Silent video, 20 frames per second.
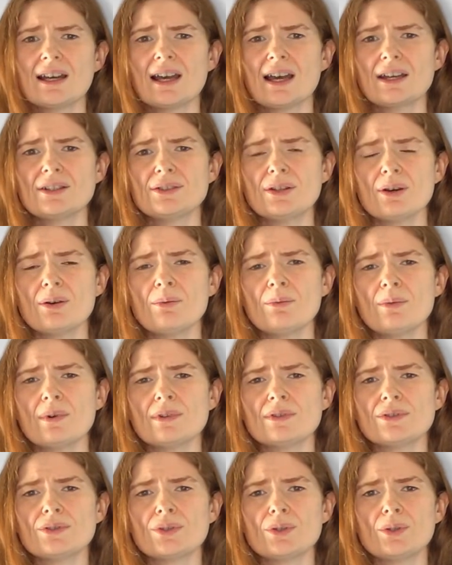I don't
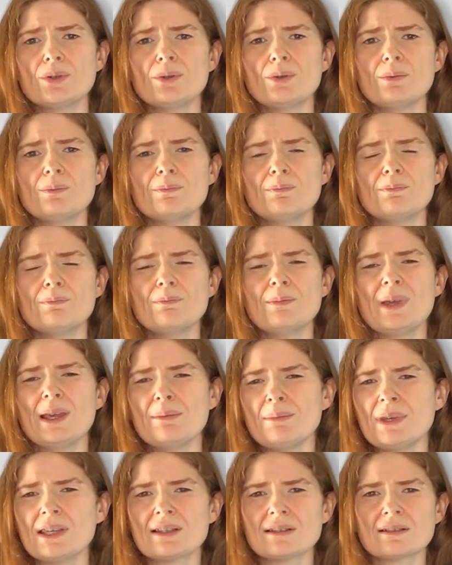want to
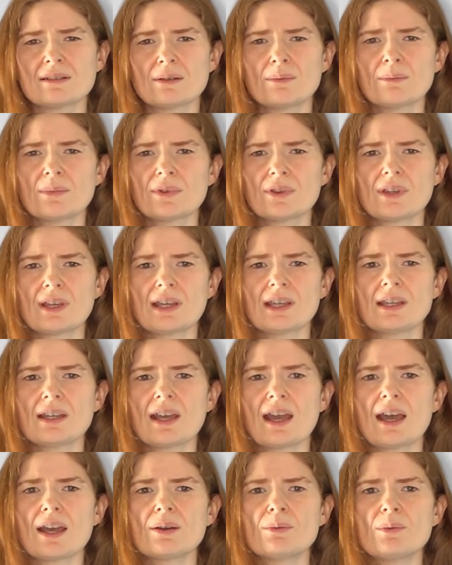mimic something.
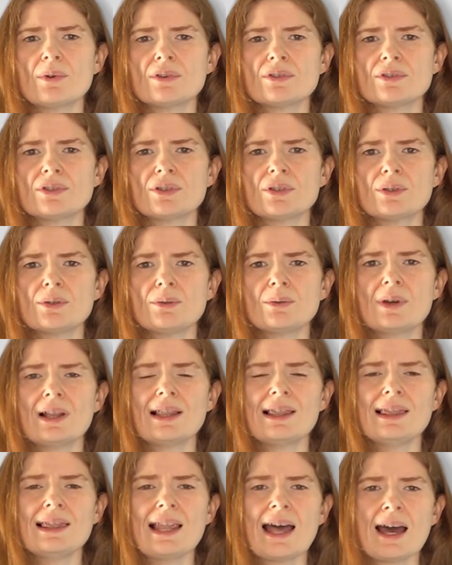I want to
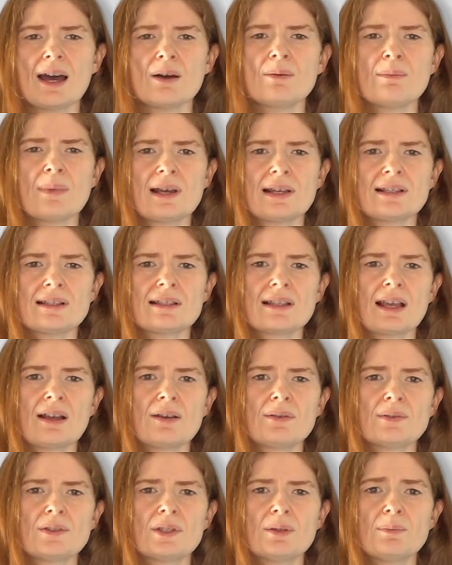allow
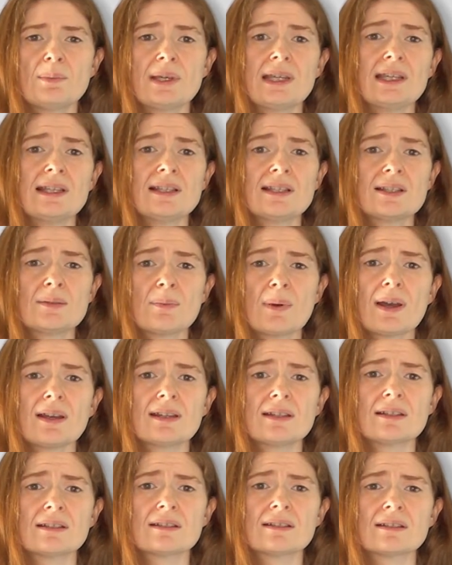myself to be
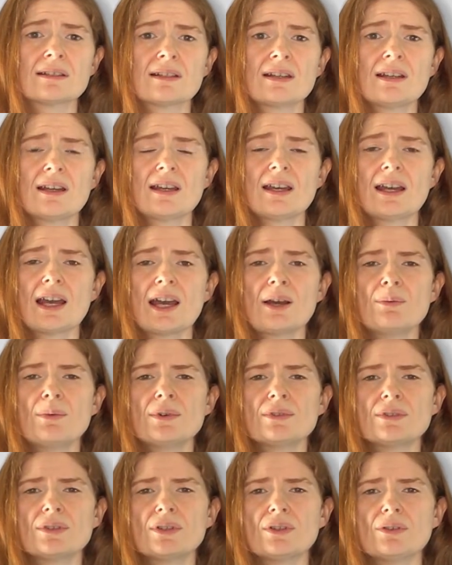inspired. I
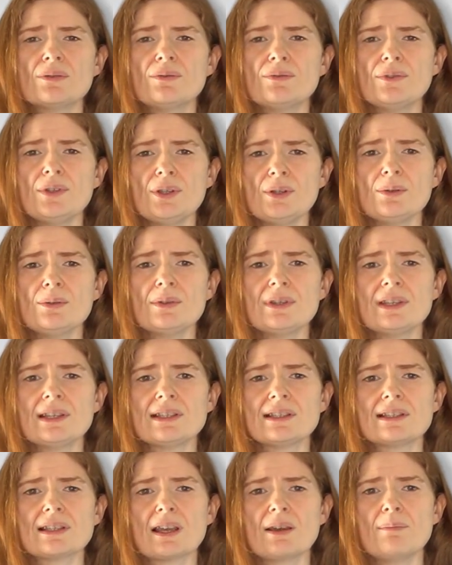want to view
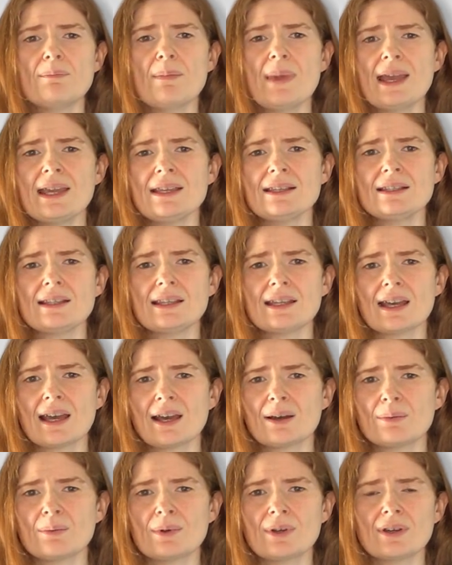this amazing
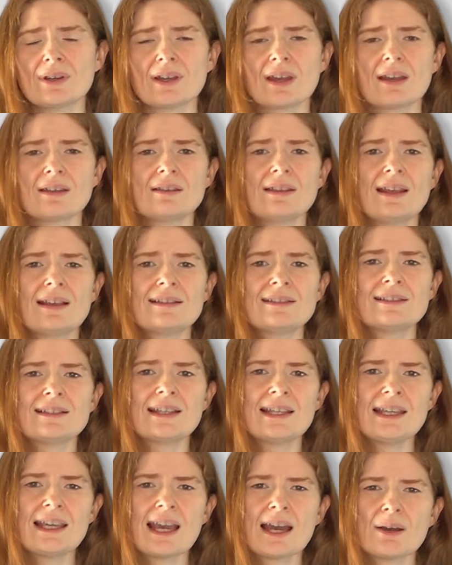artwork and then
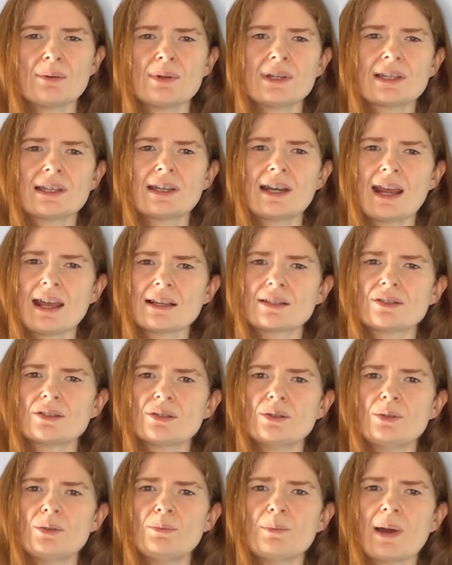see how it connects
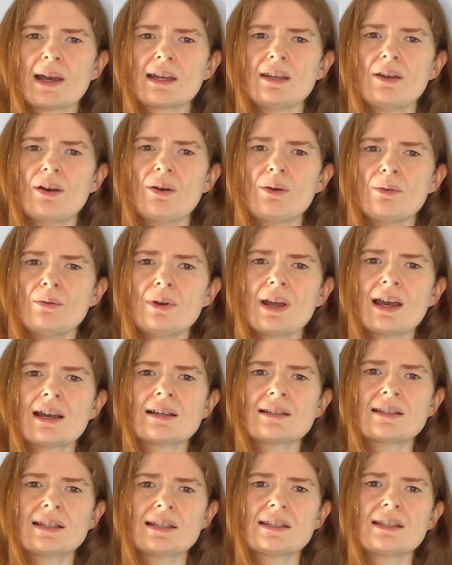to my own
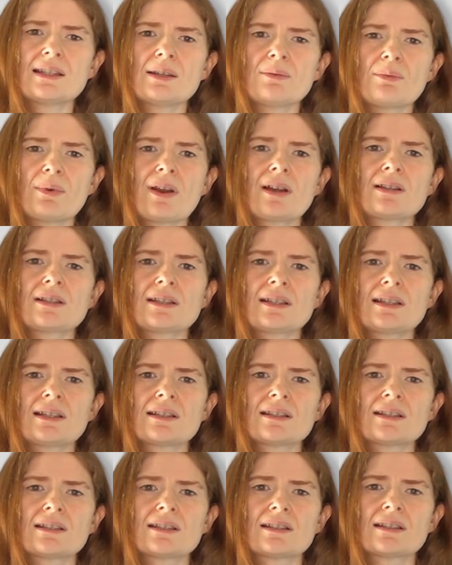artistic
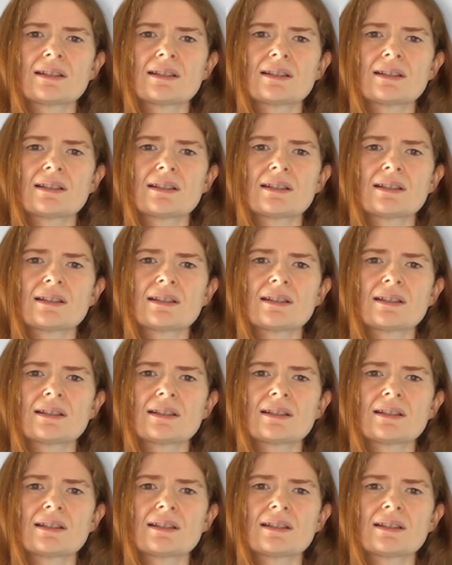practice.